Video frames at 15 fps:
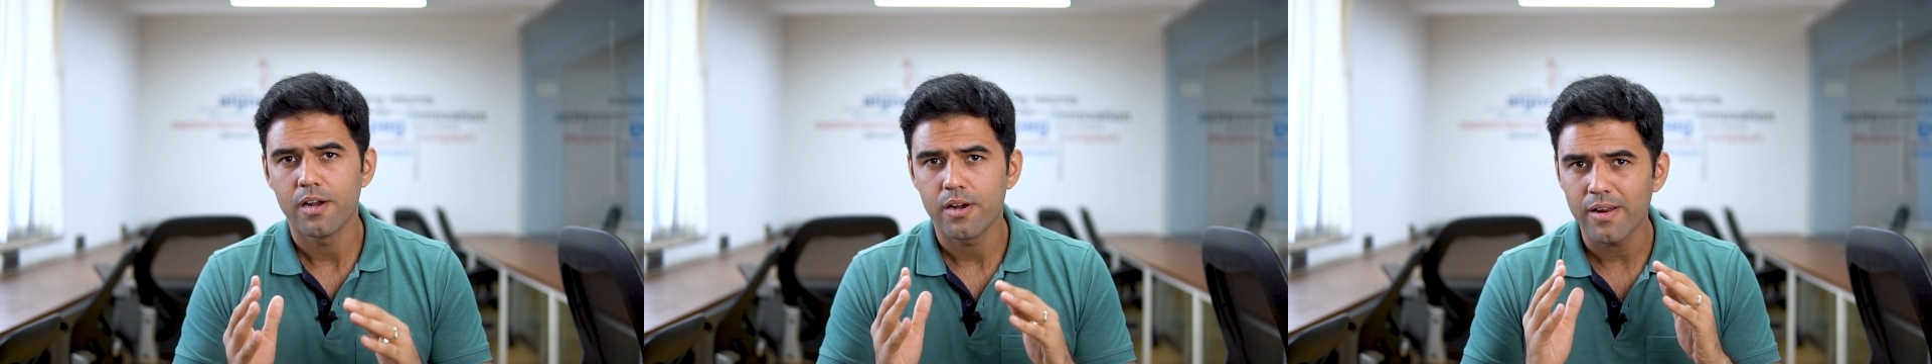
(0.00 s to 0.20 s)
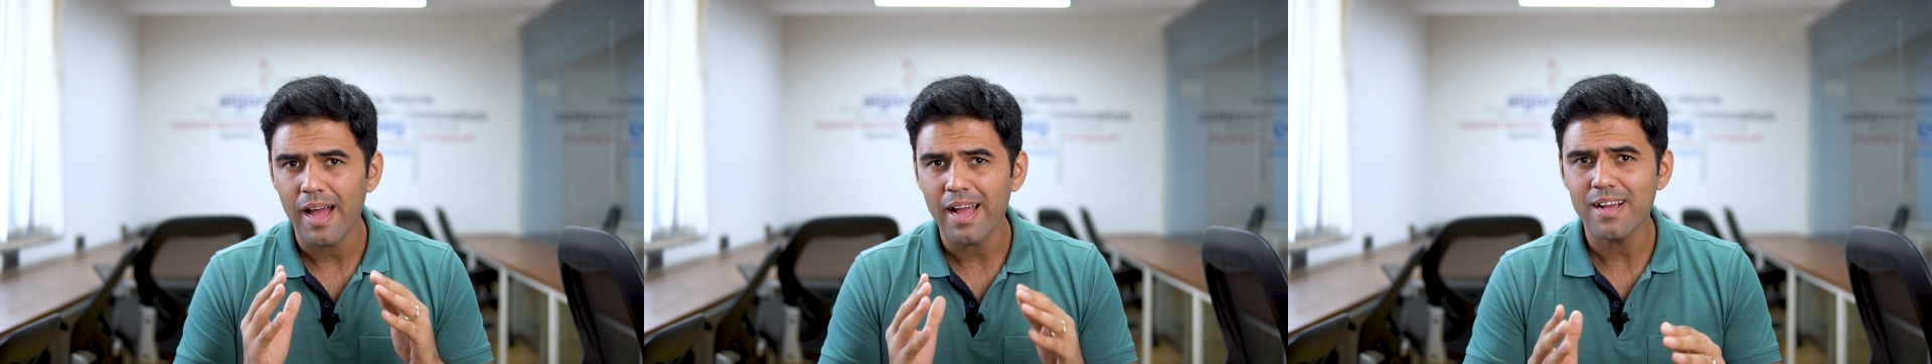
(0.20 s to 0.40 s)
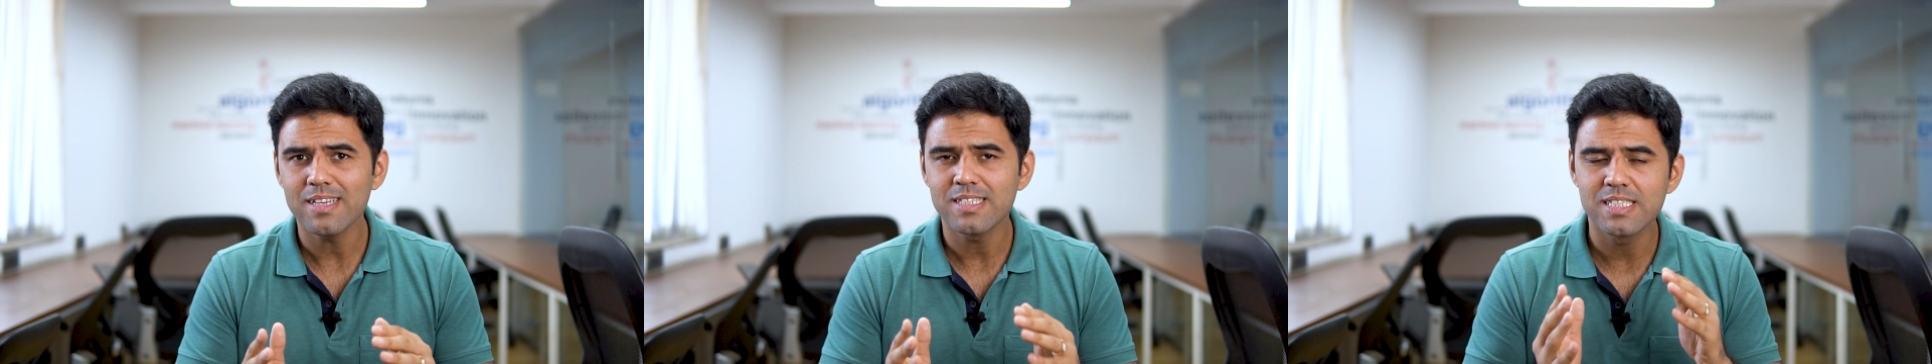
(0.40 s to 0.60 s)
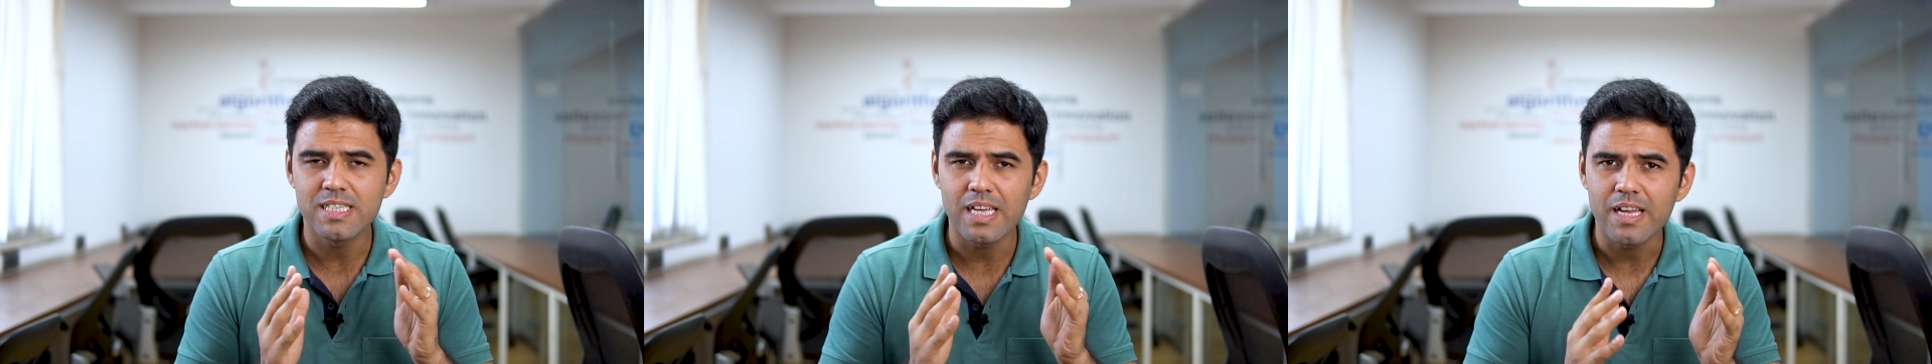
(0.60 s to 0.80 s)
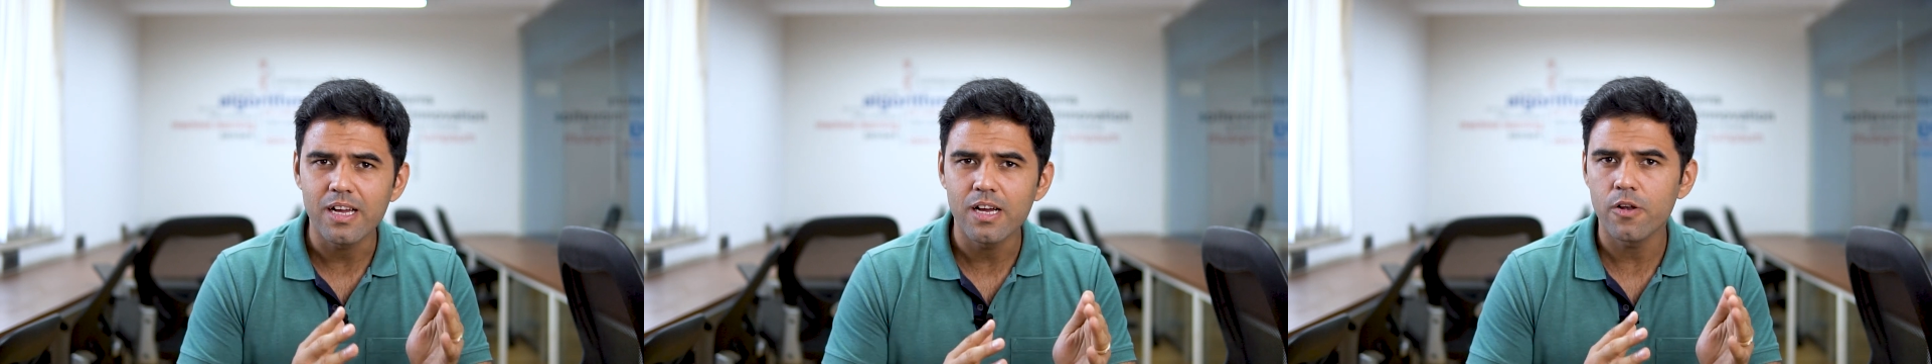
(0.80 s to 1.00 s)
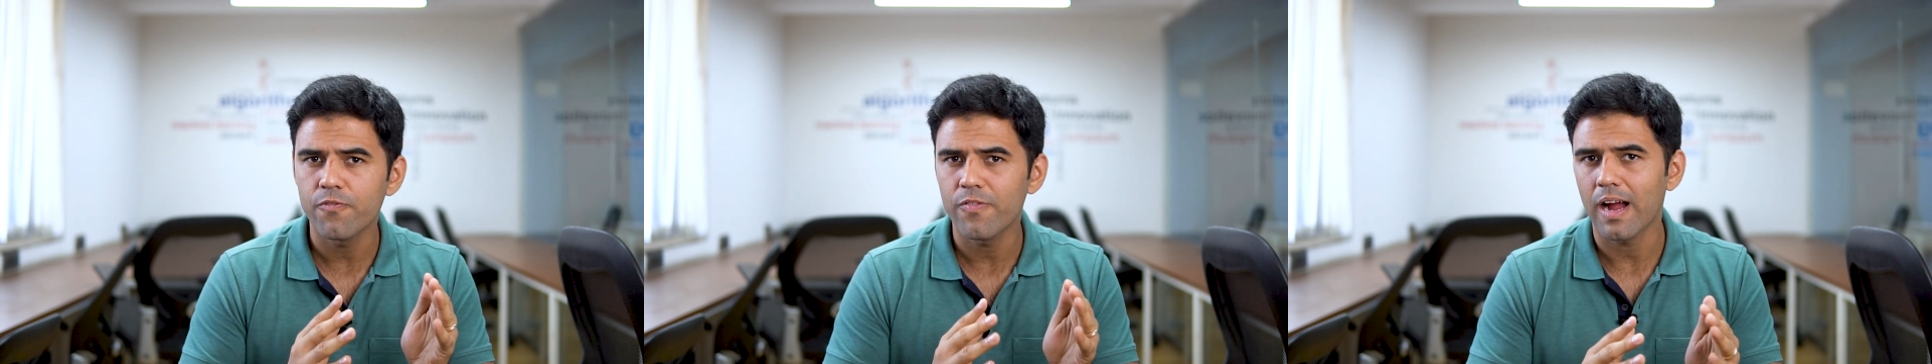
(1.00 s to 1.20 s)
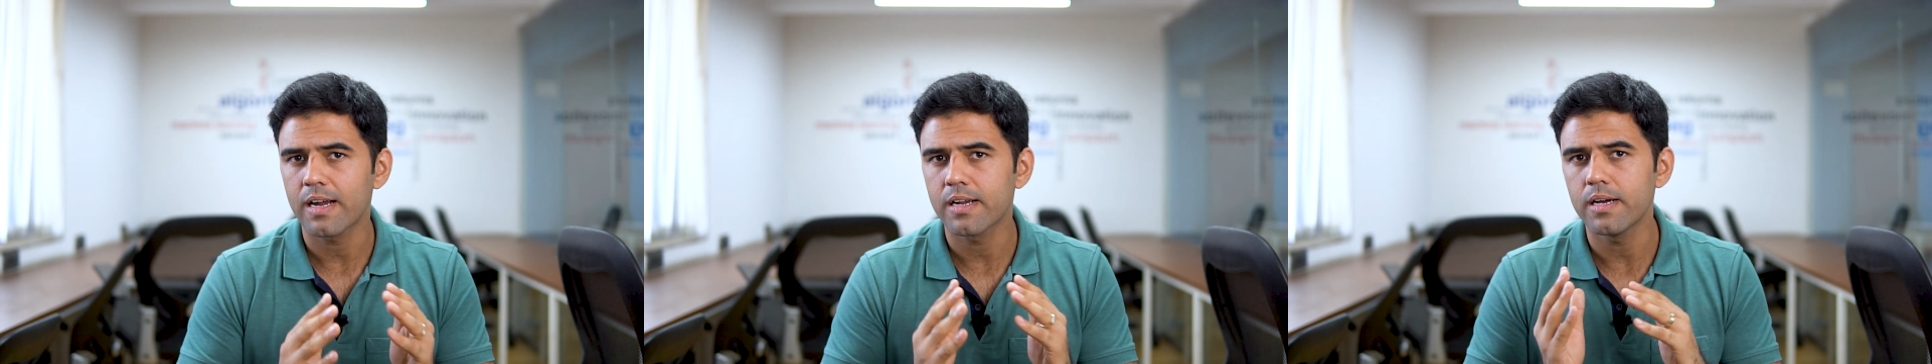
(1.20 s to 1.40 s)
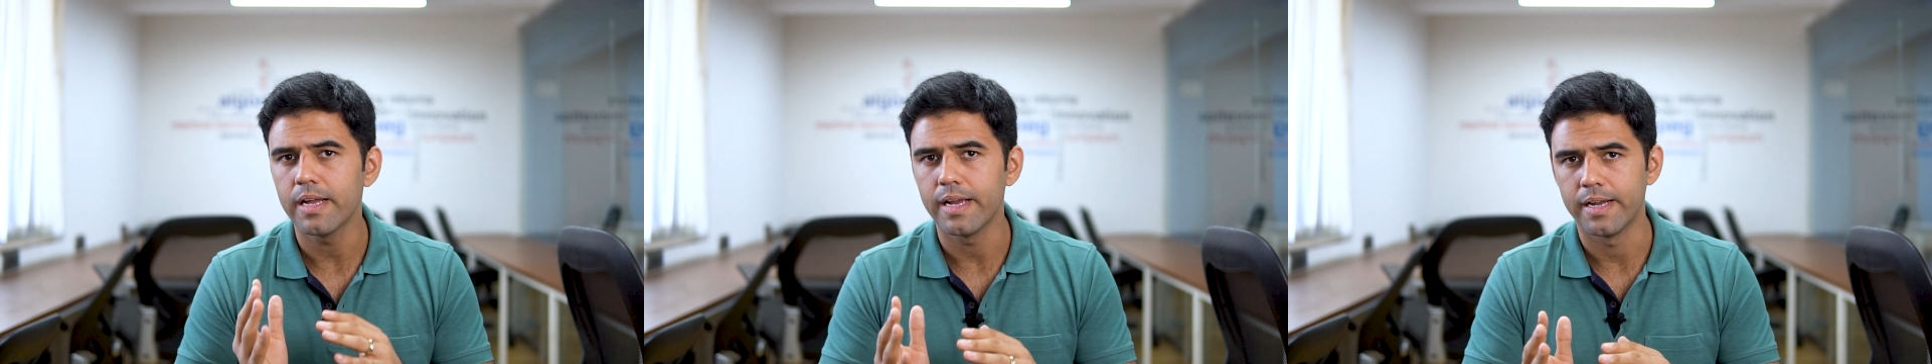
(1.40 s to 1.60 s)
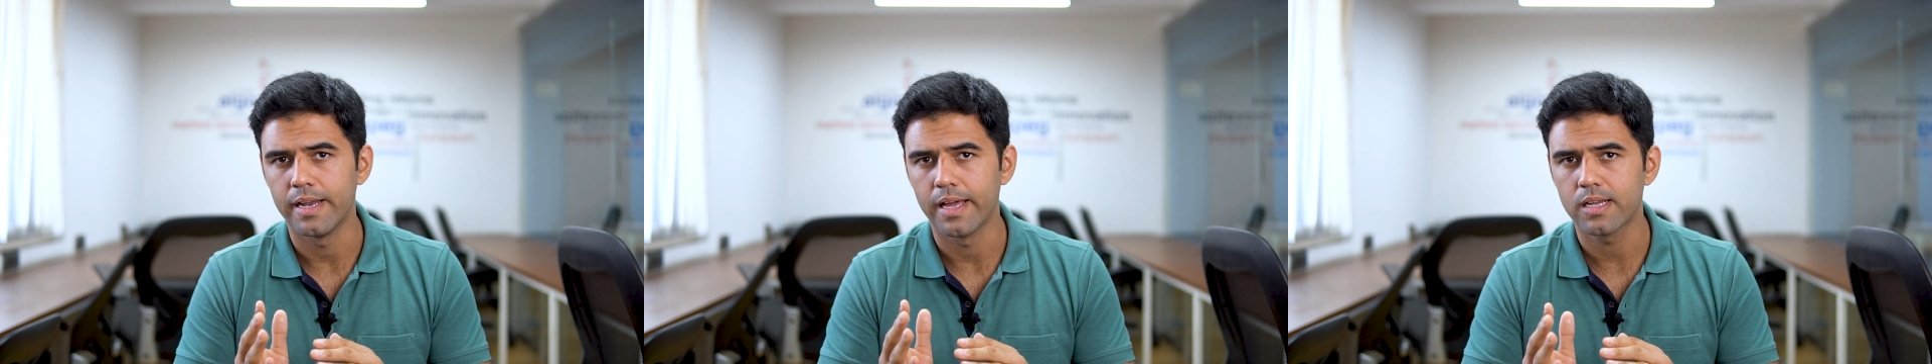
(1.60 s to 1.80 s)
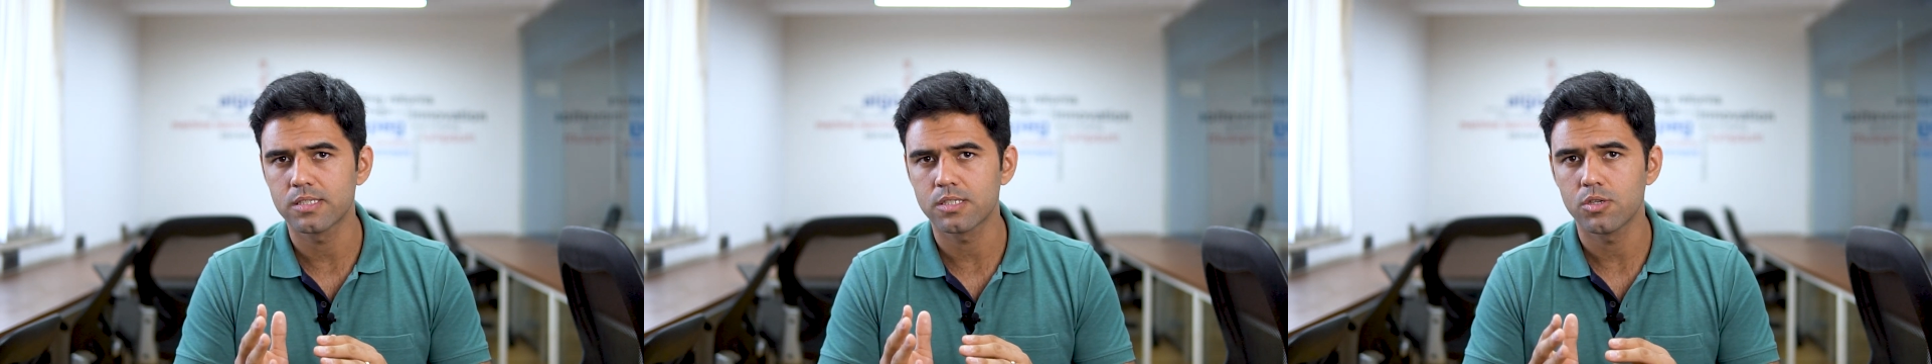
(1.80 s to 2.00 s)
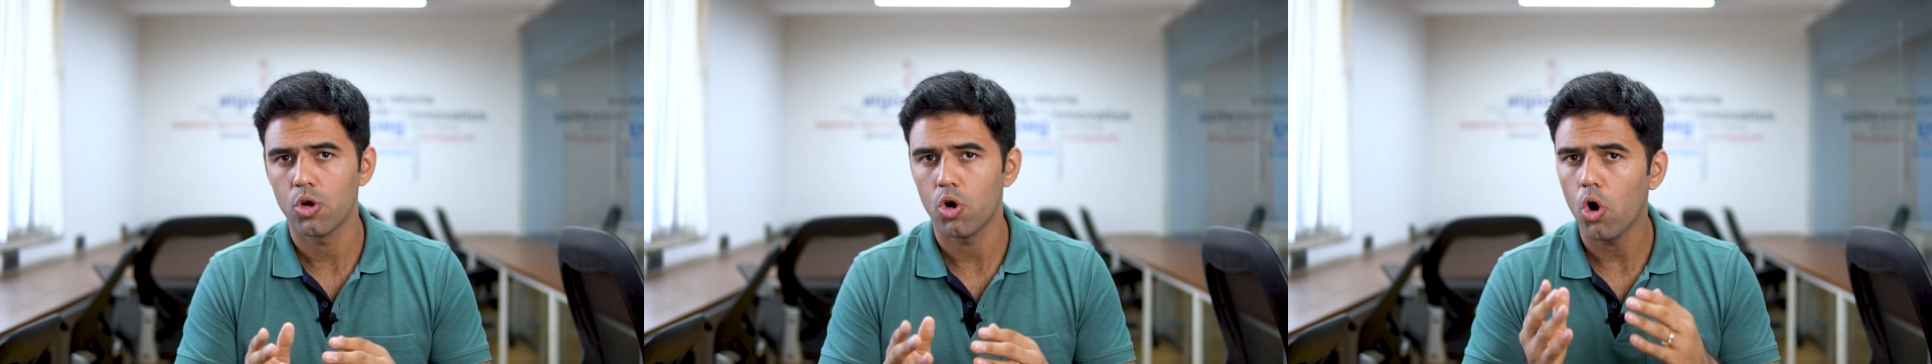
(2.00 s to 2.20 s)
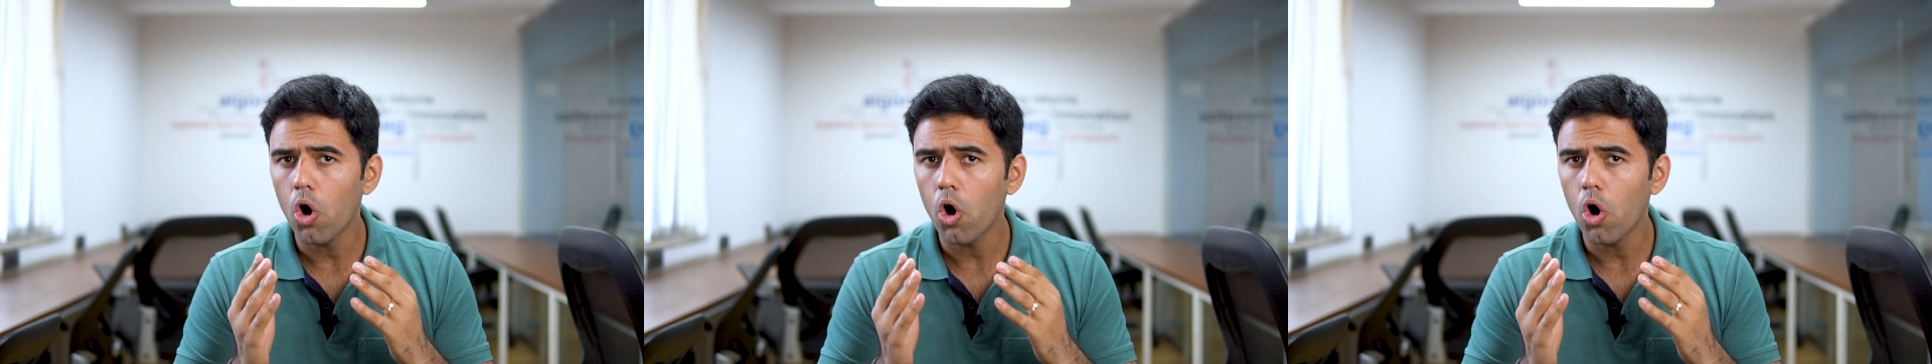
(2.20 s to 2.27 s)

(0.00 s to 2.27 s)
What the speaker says: track a single factor index